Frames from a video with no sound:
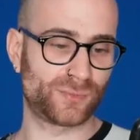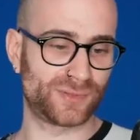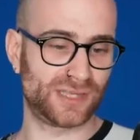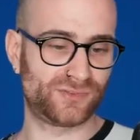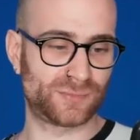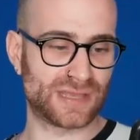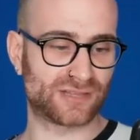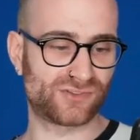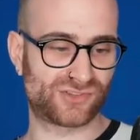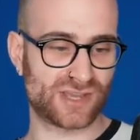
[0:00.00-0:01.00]
believed to be
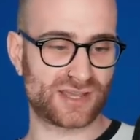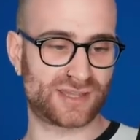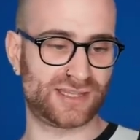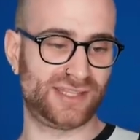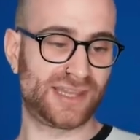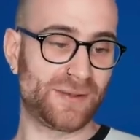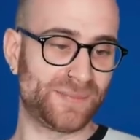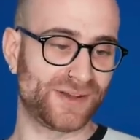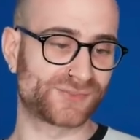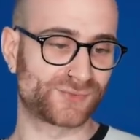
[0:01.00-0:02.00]
concerned that
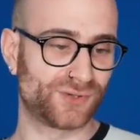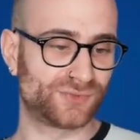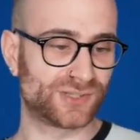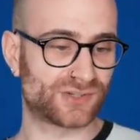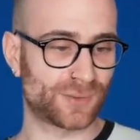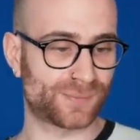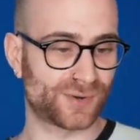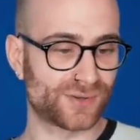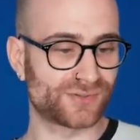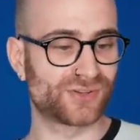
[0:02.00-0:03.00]
Lampard's ruthless
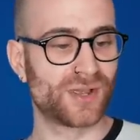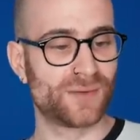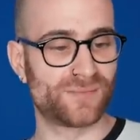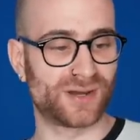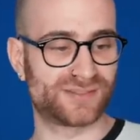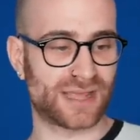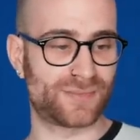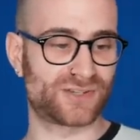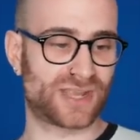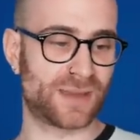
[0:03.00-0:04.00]
approach might
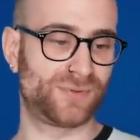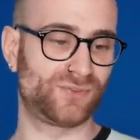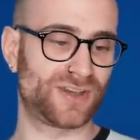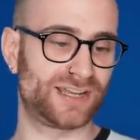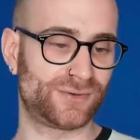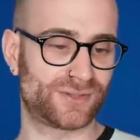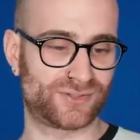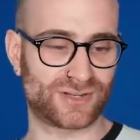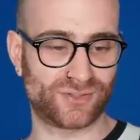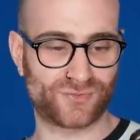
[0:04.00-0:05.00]
damage Kepa's value on the
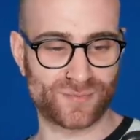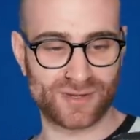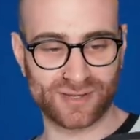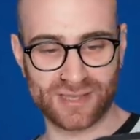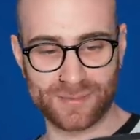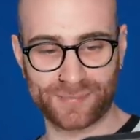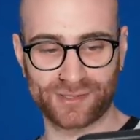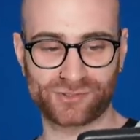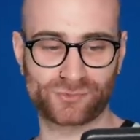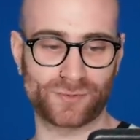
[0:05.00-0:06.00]
transfer market, but
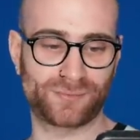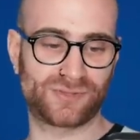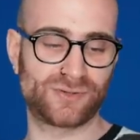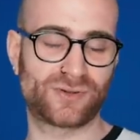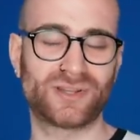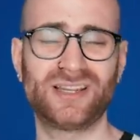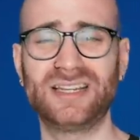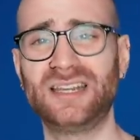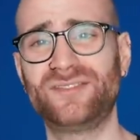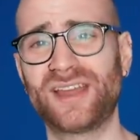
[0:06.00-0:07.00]
a swap deal could
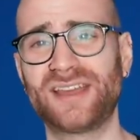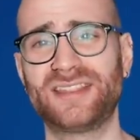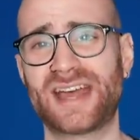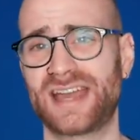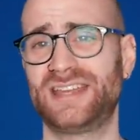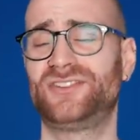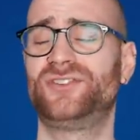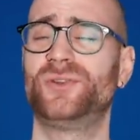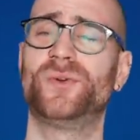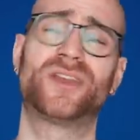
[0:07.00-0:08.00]
alleviate that
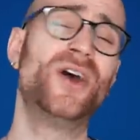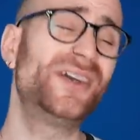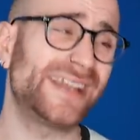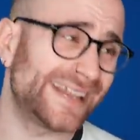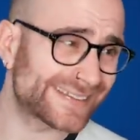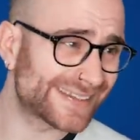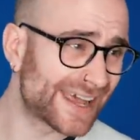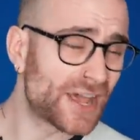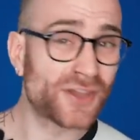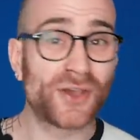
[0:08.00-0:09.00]
issue. Could it?
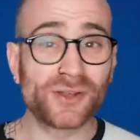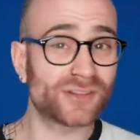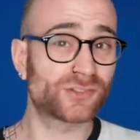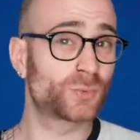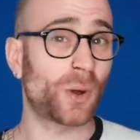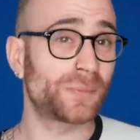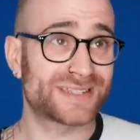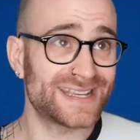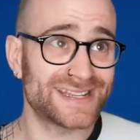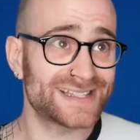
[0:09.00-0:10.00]
Could a swap
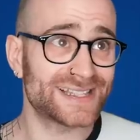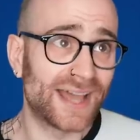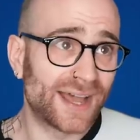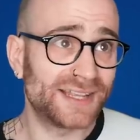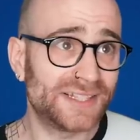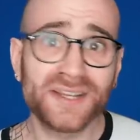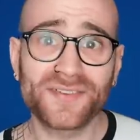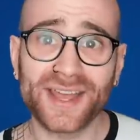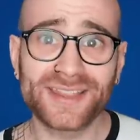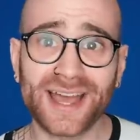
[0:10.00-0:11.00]
deal
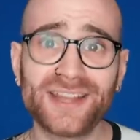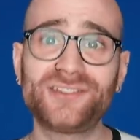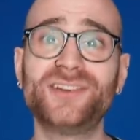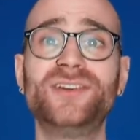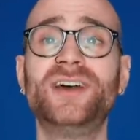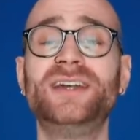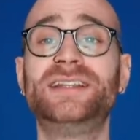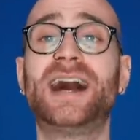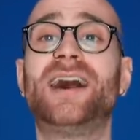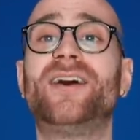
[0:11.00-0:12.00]
alleviate that issue?
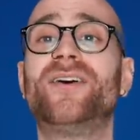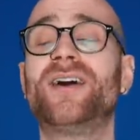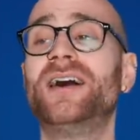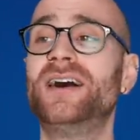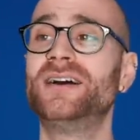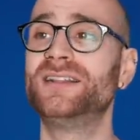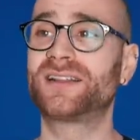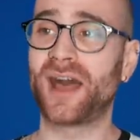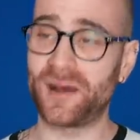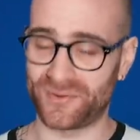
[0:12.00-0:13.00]
Now,
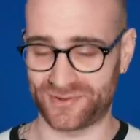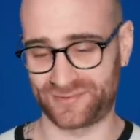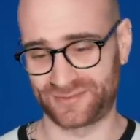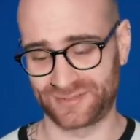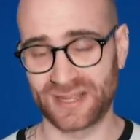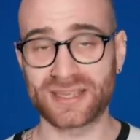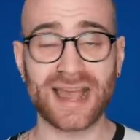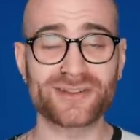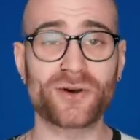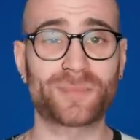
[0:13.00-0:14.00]
Come on.
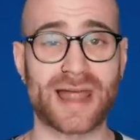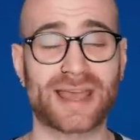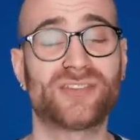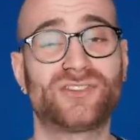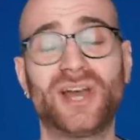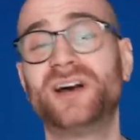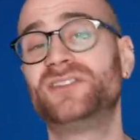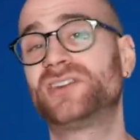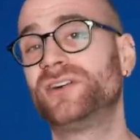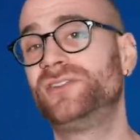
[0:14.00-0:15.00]
Jan Oblak has
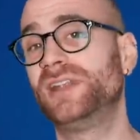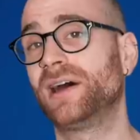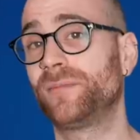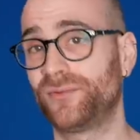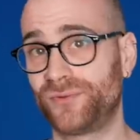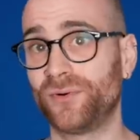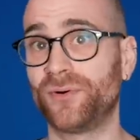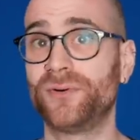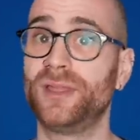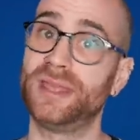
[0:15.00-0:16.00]
turned Chelsea down
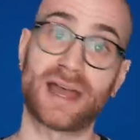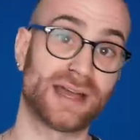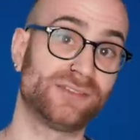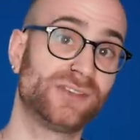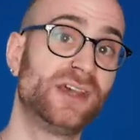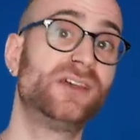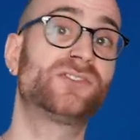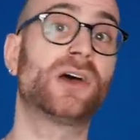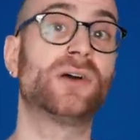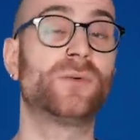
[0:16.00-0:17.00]
before. He has.
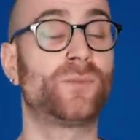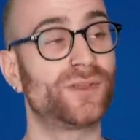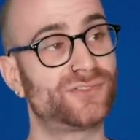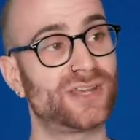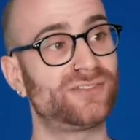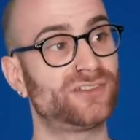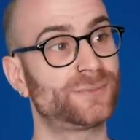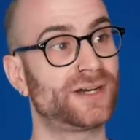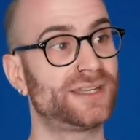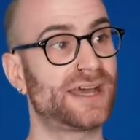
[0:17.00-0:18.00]
So what's changed his
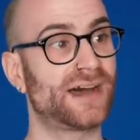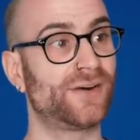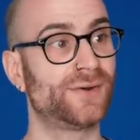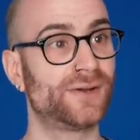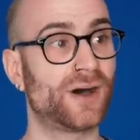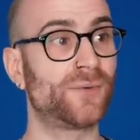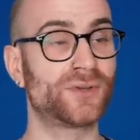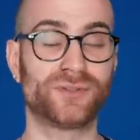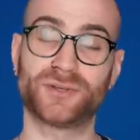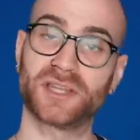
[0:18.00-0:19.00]
mind now? Oh, what
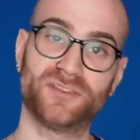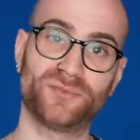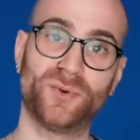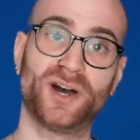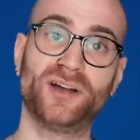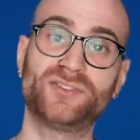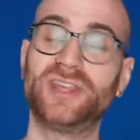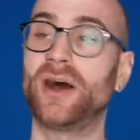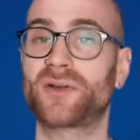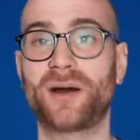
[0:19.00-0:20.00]
you're doing even worse?
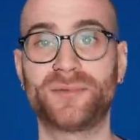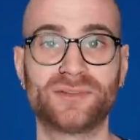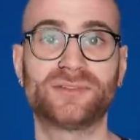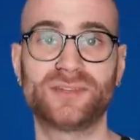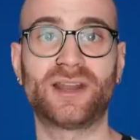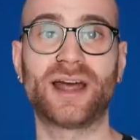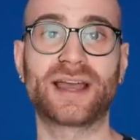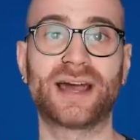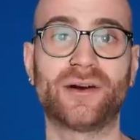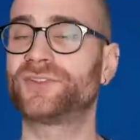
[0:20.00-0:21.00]
Yeah, I'll come and, you know,
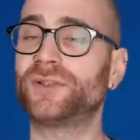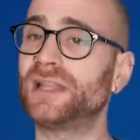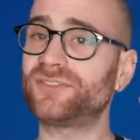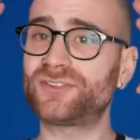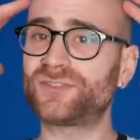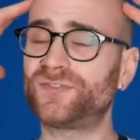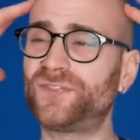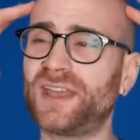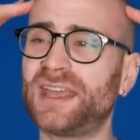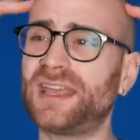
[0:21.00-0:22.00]
hang out. So let's just
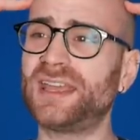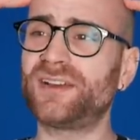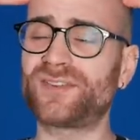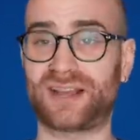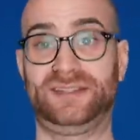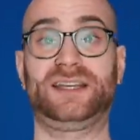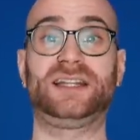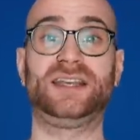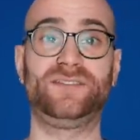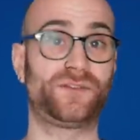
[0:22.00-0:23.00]

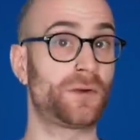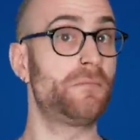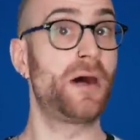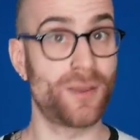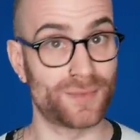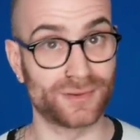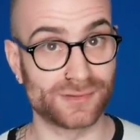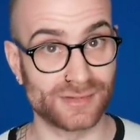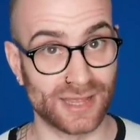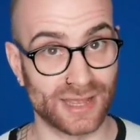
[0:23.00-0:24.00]
theoretically, for a moment
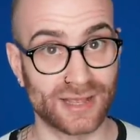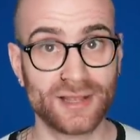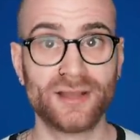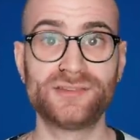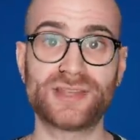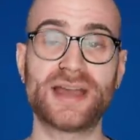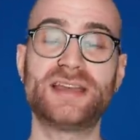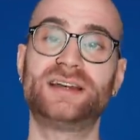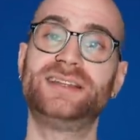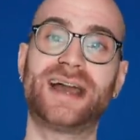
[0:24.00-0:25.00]
here,
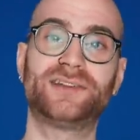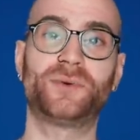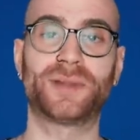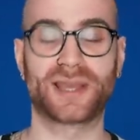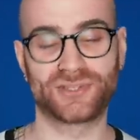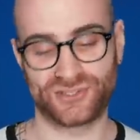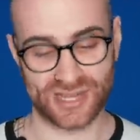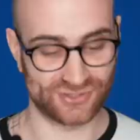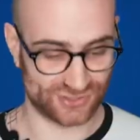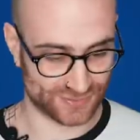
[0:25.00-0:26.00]
say Jan Oblak has
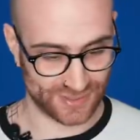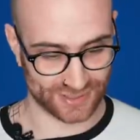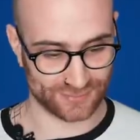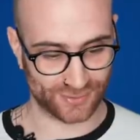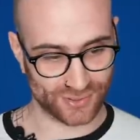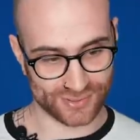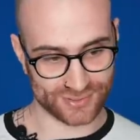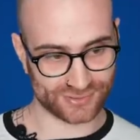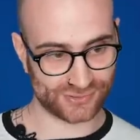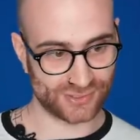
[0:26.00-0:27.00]
changed his mind
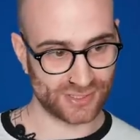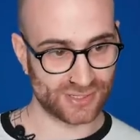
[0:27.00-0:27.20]
because